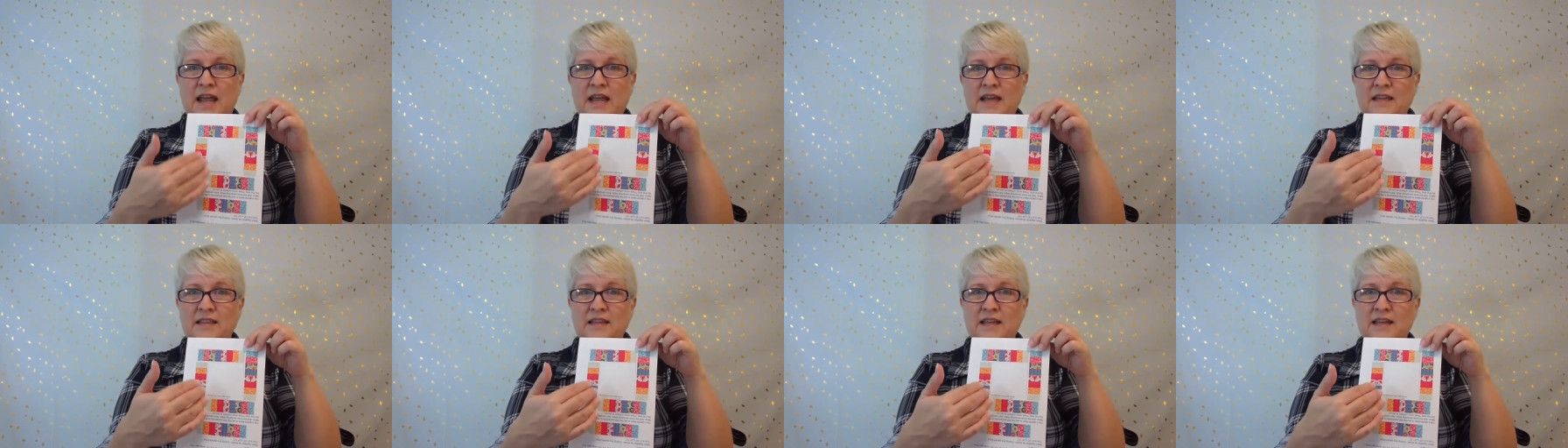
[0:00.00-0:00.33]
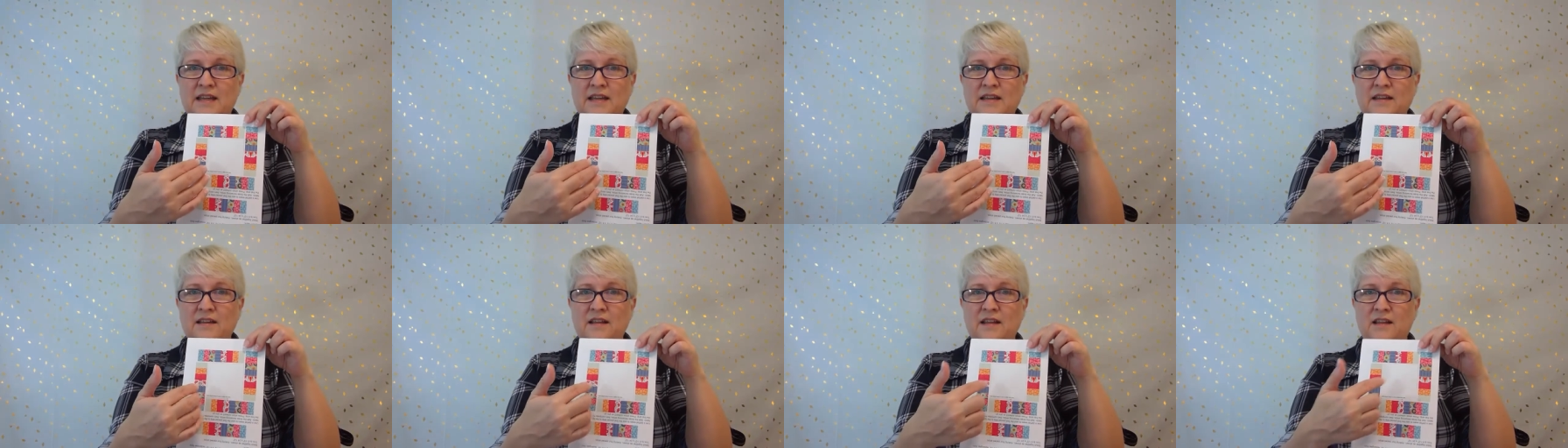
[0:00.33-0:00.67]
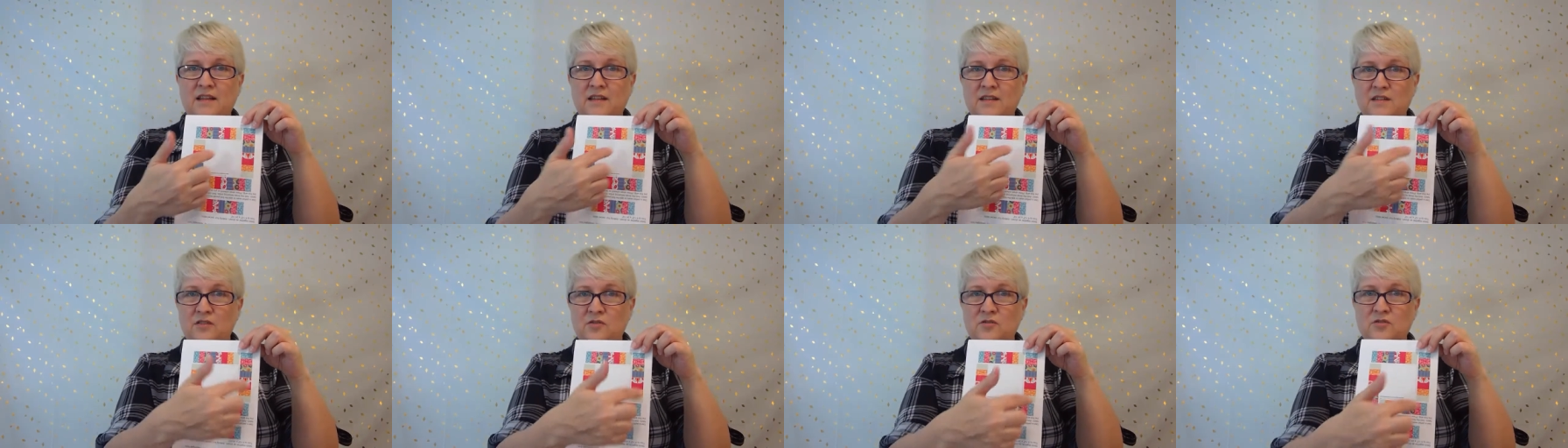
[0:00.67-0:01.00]
and then
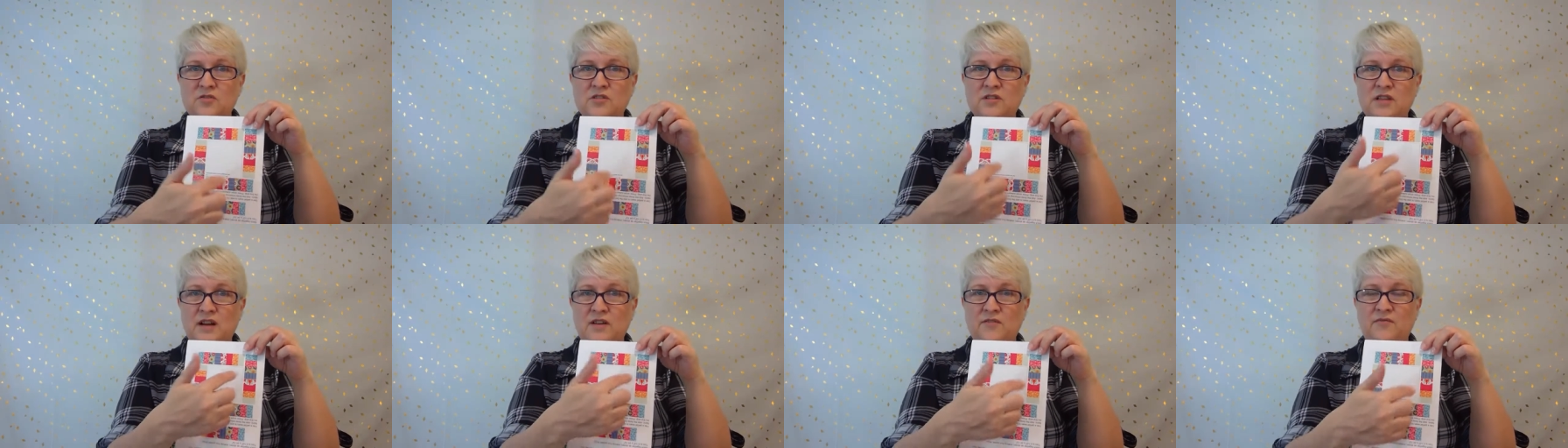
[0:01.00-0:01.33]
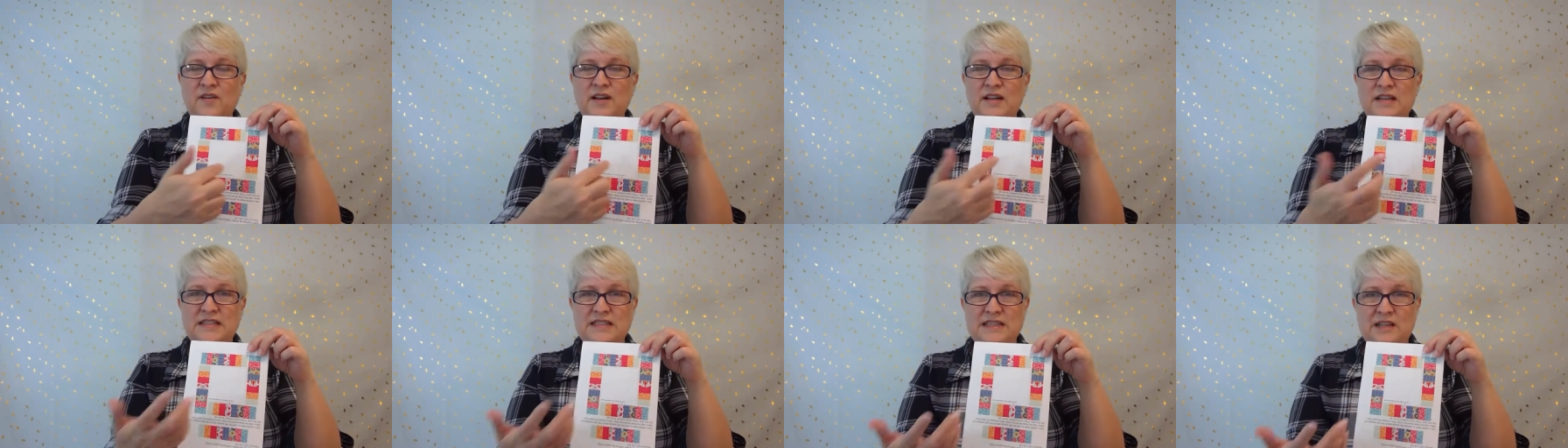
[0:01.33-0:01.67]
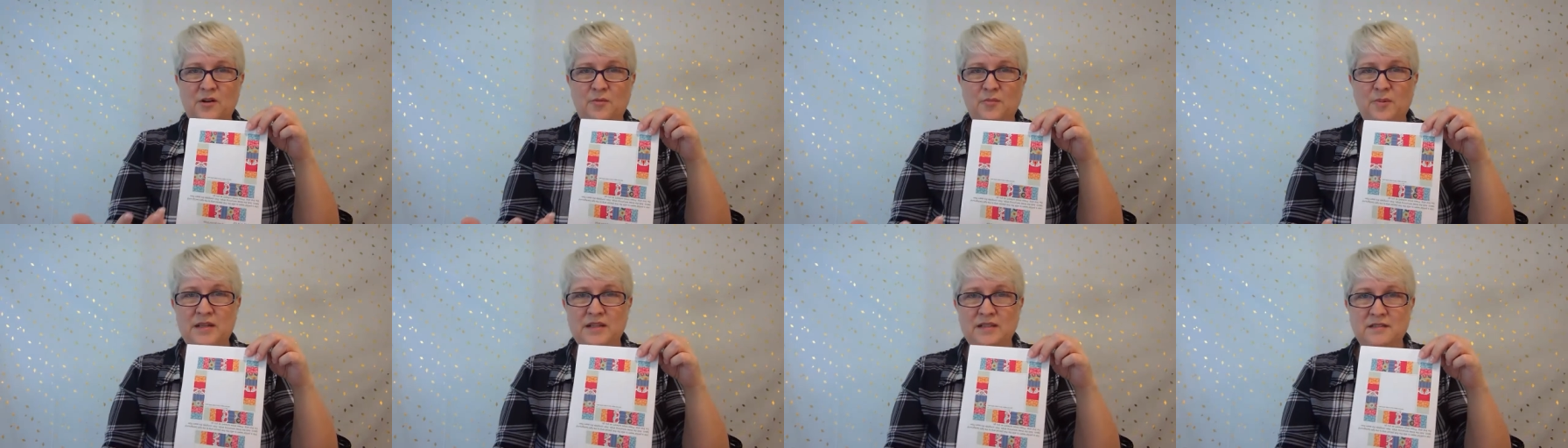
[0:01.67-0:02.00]
you just got to find a
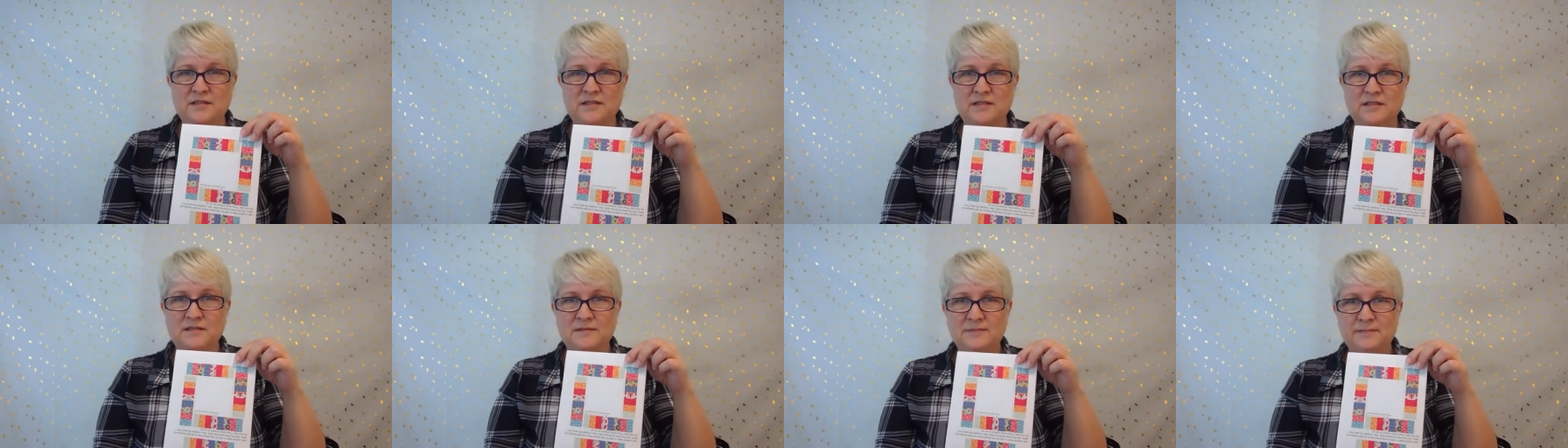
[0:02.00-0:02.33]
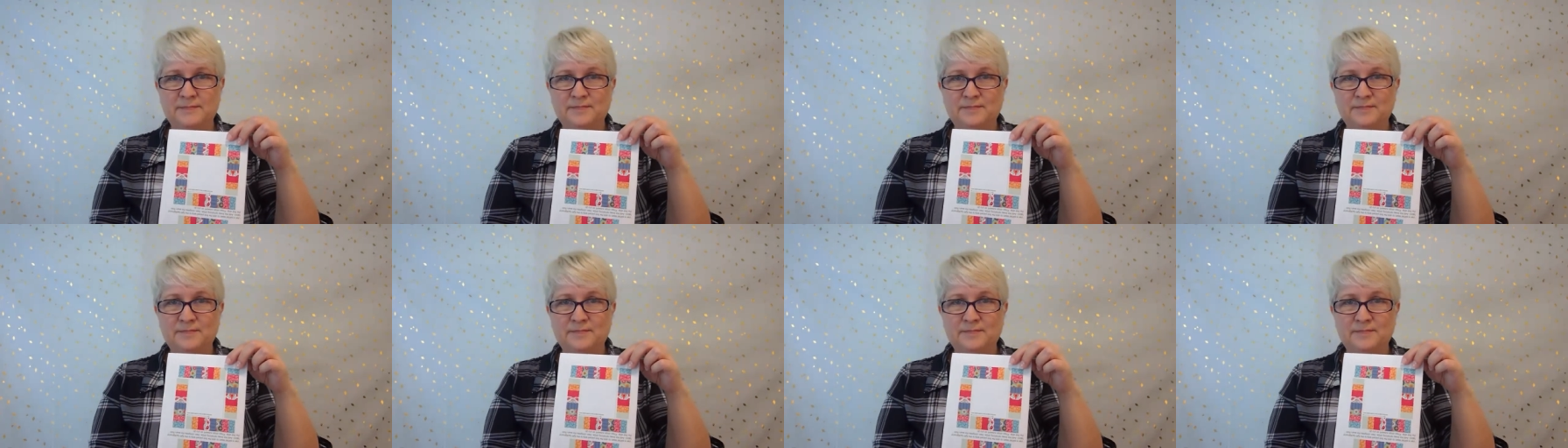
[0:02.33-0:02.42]
centerpiece